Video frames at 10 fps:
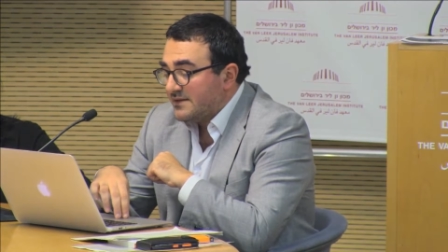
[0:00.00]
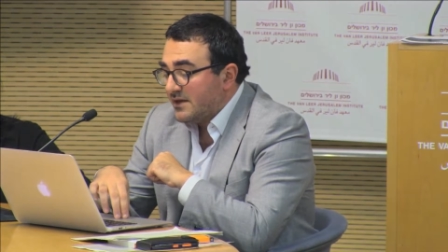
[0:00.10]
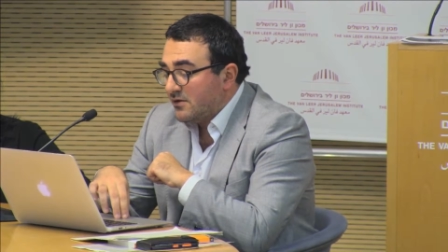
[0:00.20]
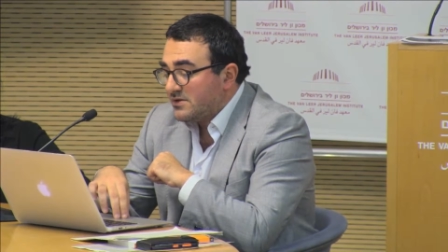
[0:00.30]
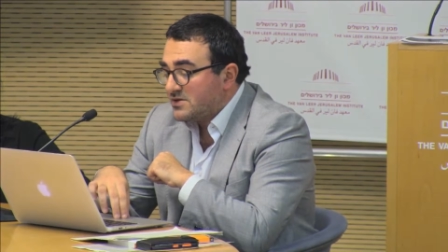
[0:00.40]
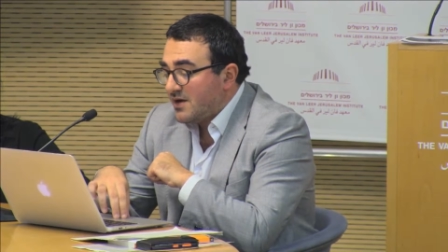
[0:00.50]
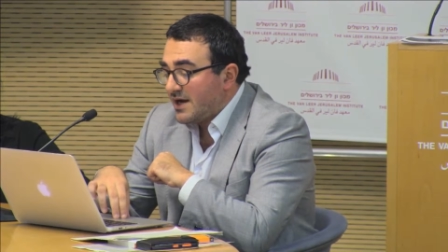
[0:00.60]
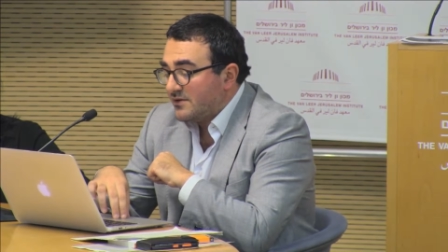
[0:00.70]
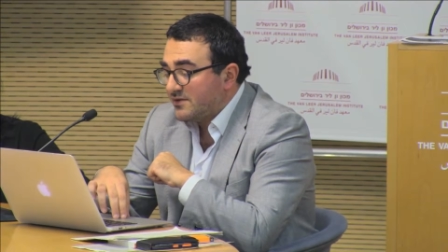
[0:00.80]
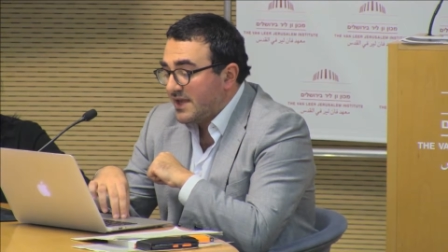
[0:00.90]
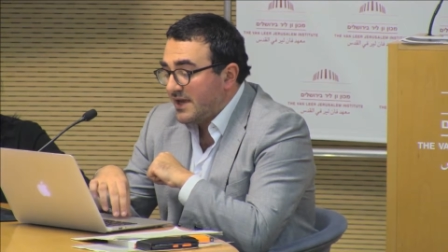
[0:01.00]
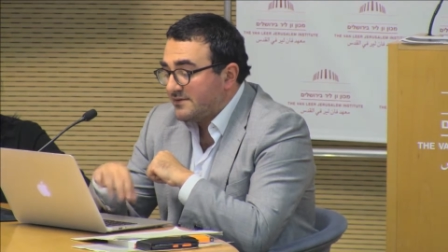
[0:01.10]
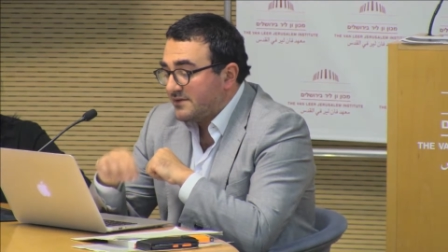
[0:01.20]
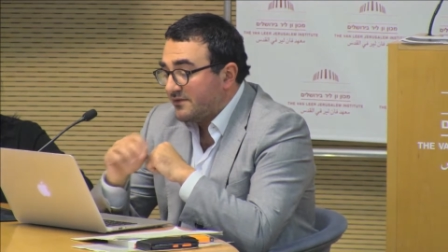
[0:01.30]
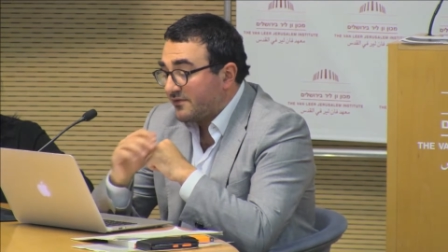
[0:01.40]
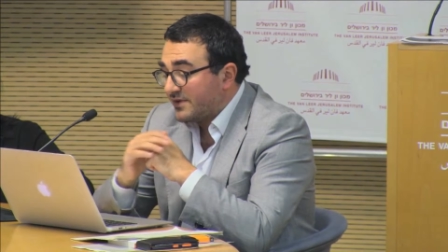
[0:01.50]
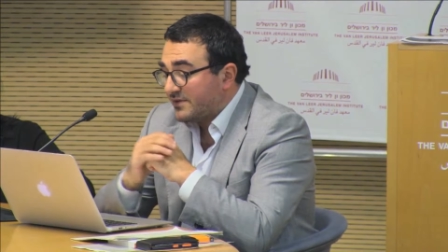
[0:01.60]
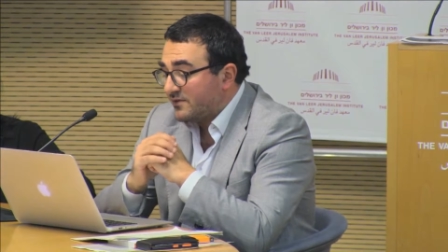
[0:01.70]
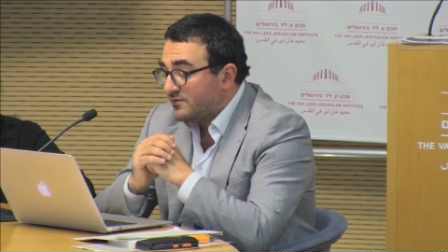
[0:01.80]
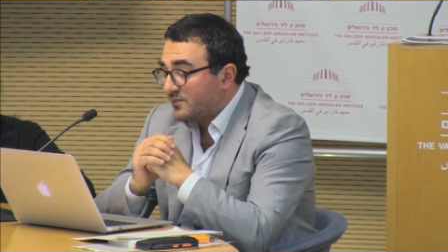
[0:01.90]
They also argued that if
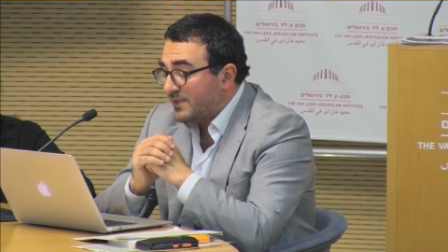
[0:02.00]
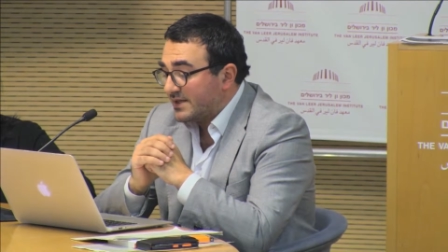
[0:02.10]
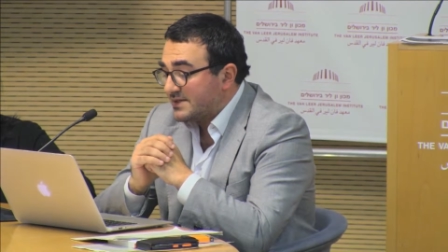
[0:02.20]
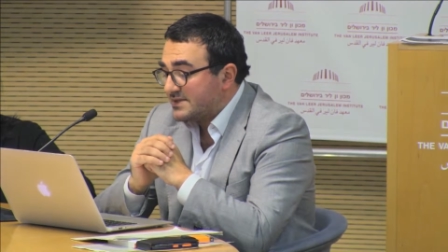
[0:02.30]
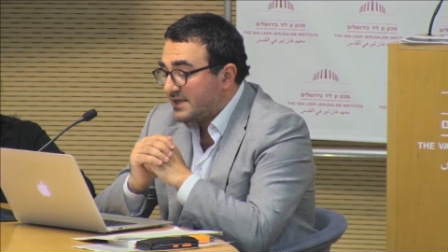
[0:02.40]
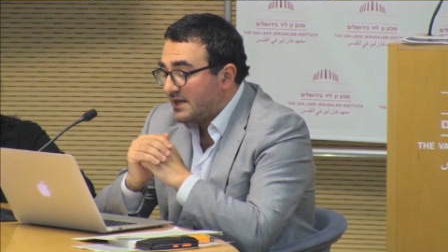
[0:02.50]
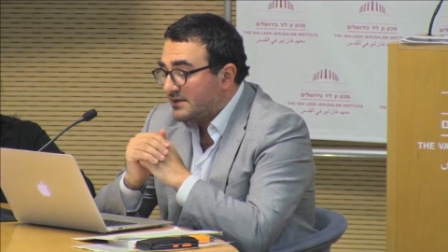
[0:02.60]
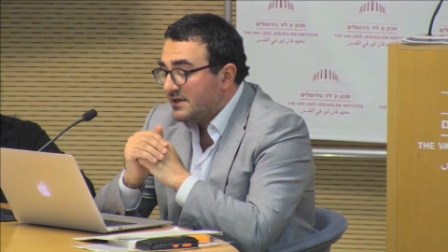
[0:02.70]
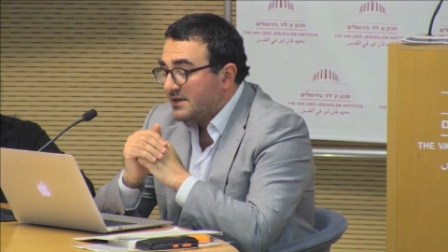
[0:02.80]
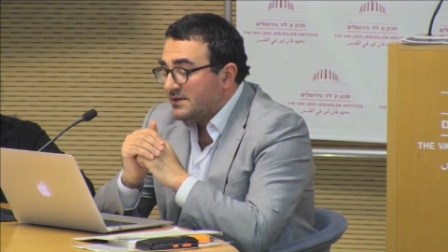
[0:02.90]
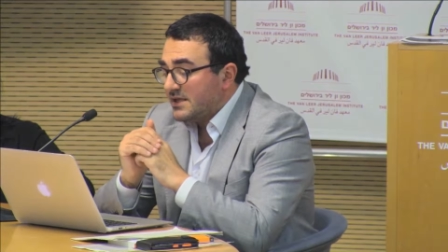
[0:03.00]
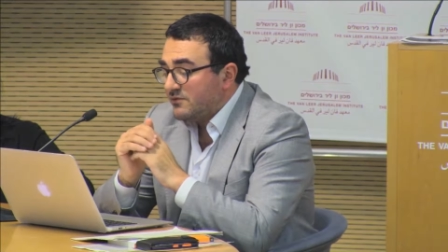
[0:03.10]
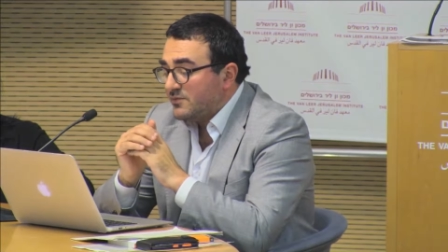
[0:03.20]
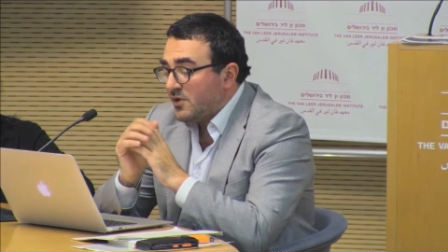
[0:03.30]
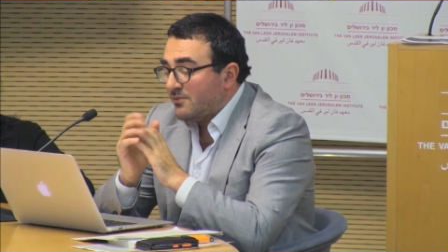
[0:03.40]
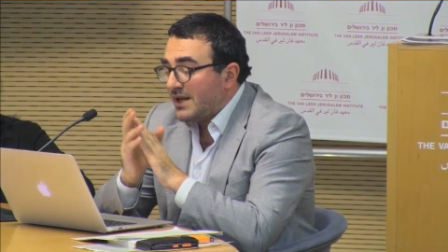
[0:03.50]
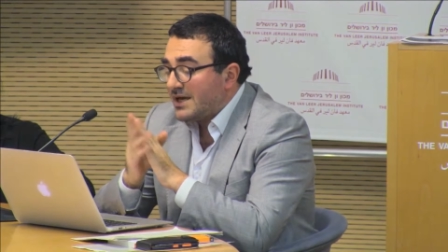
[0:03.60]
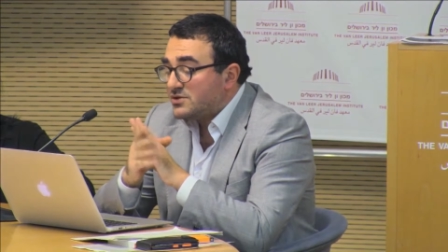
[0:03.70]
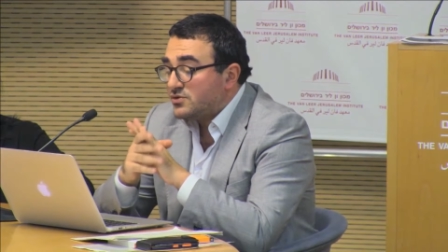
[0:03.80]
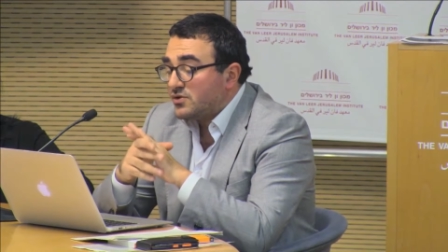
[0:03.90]
returned to Pakistan, they would be
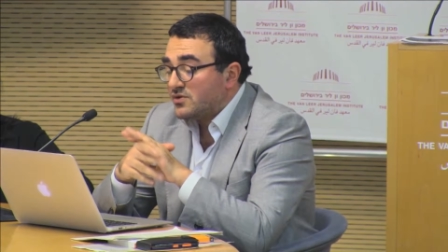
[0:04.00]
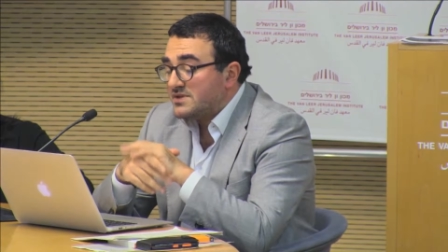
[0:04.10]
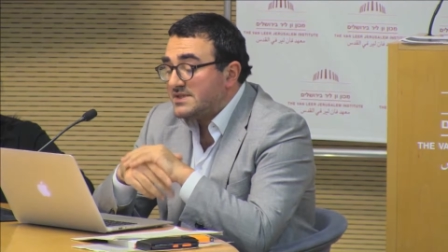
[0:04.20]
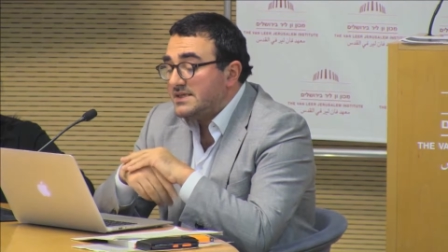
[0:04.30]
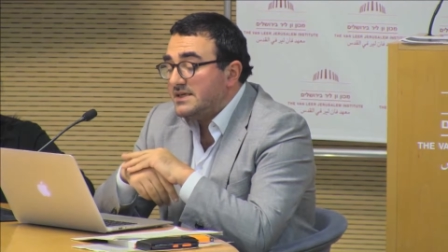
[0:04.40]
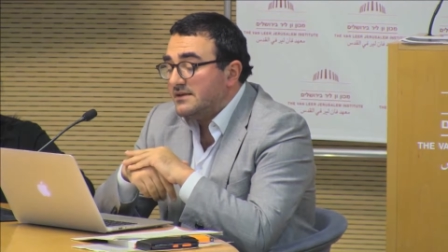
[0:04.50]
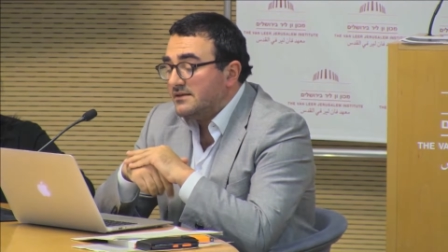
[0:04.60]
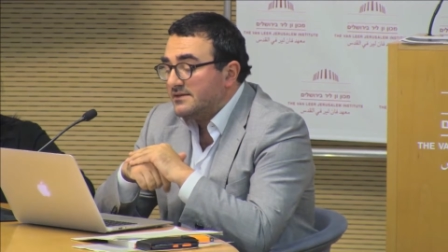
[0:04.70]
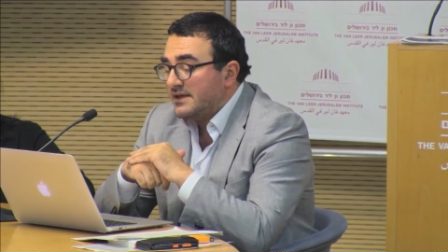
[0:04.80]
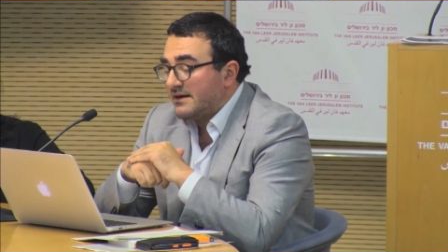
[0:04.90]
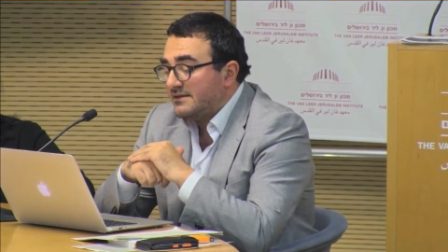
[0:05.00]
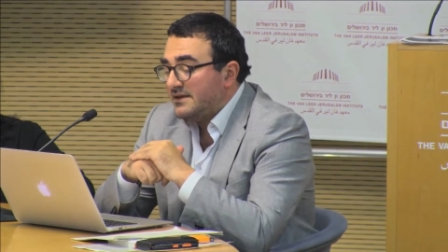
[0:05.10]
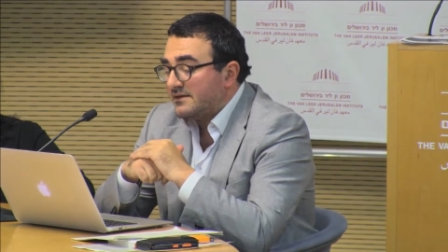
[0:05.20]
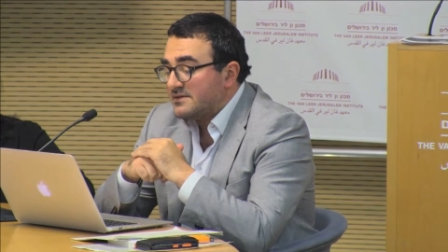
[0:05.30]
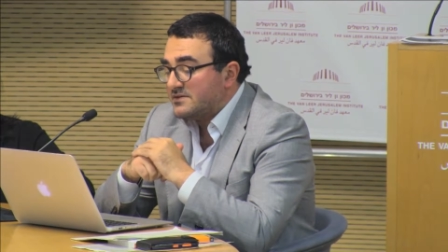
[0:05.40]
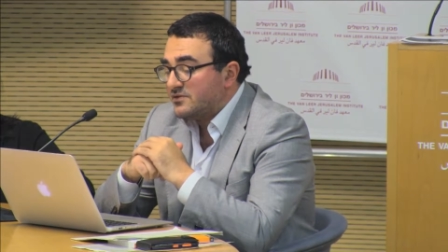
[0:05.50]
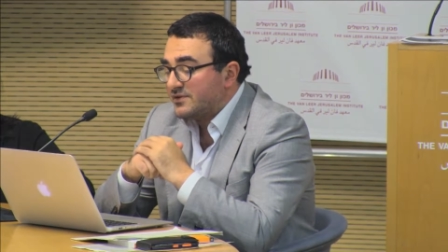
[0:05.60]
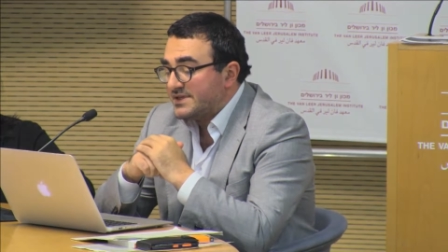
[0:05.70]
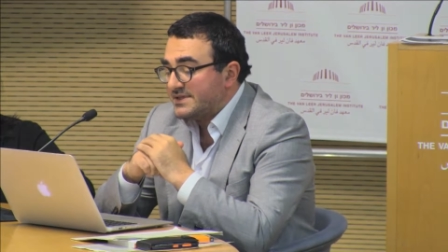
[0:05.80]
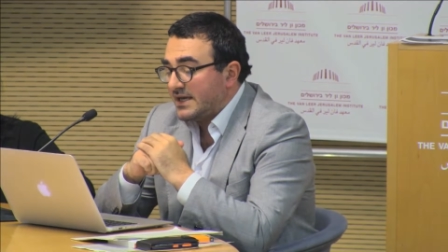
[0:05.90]
obliged to conceal their adherence to
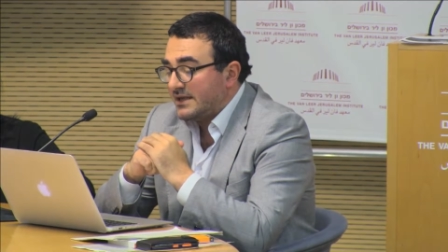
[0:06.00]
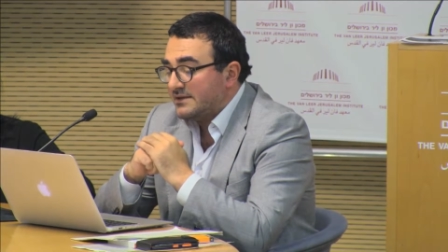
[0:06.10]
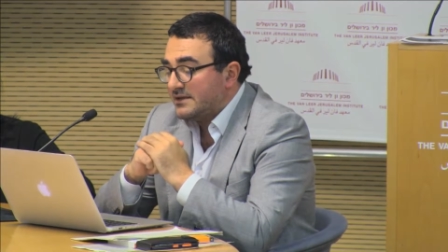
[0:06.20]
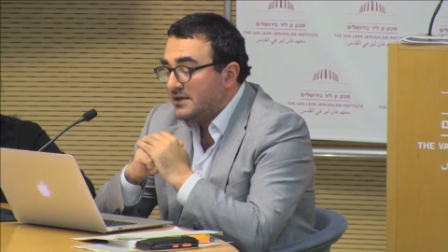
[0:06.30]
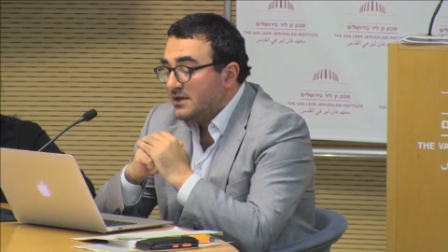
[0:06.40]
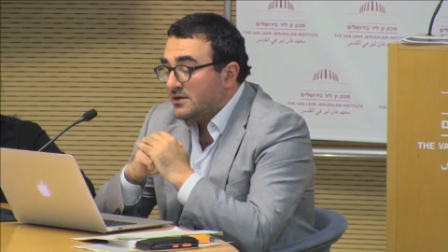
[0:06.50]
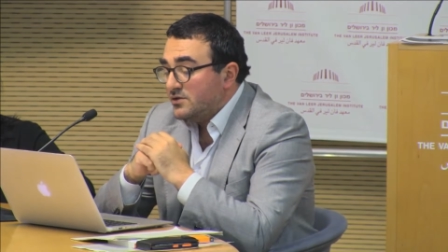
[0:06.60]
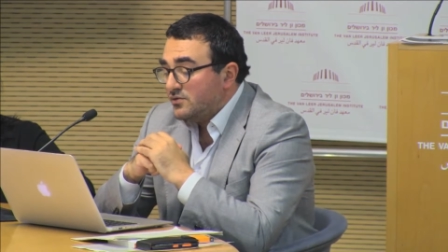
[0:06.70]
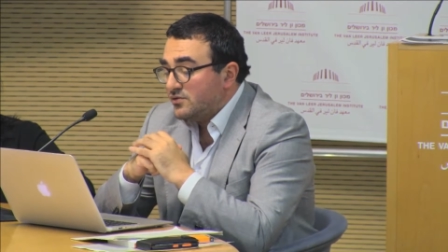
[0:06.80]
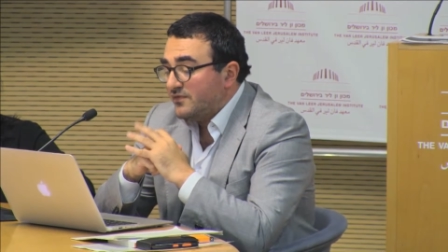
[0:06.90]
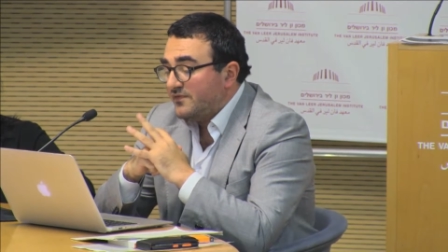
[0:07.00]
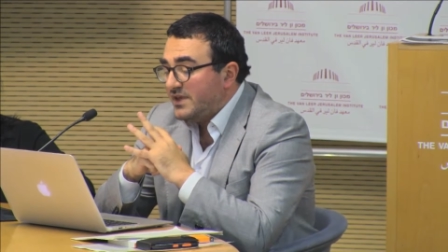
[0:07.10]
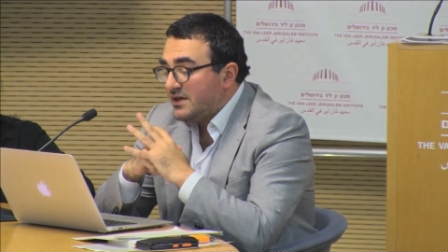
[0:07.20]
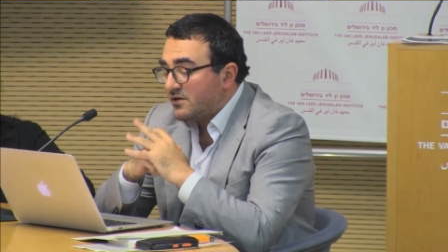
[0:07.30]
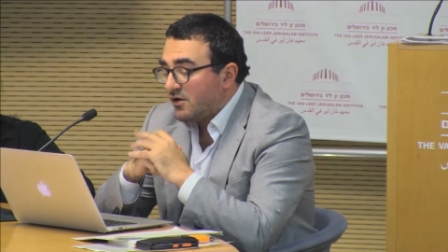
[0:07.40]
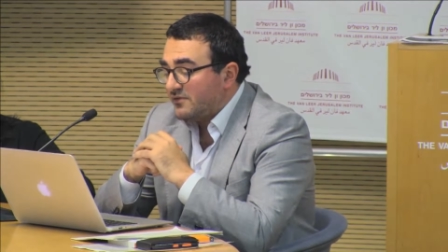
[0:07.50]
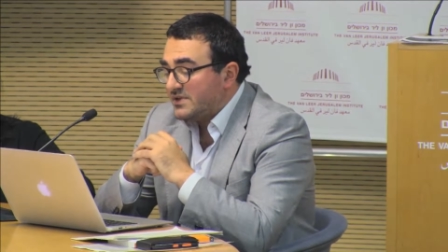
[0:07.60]
Christianity due to fear